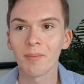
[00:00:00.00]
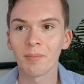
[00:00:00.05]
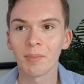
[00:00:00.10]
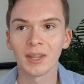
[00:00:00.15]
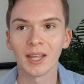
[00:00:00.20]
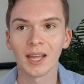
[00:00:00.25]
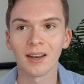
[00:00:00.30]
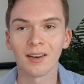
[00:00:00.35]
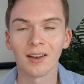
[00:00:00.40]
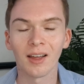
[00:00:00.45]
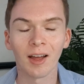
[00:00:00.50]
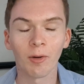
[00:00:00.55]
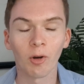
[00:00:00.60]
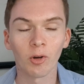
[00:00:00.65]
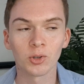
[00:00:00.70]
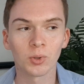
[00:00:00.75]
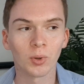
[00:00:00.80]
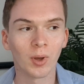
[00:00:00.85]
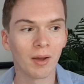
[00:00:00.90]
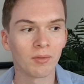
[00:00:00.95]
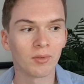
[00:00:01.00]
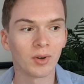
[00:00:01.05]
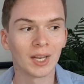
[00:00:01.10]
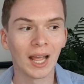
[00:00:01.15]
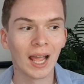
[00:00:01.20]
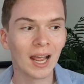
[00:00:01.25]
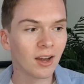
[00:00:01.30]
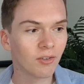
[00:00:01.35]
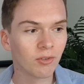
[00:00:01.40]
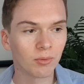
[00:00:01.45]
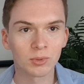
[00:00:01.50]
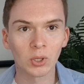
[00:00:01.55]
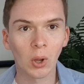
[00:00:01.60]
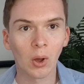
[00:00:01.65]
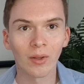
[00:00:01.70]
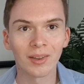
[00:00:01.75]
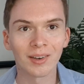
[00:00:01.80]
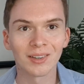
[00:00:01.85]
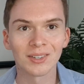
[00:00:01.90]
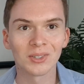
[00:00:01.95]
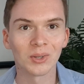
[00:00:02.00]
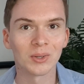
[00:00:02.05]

but then I also haven't read any from Scotland.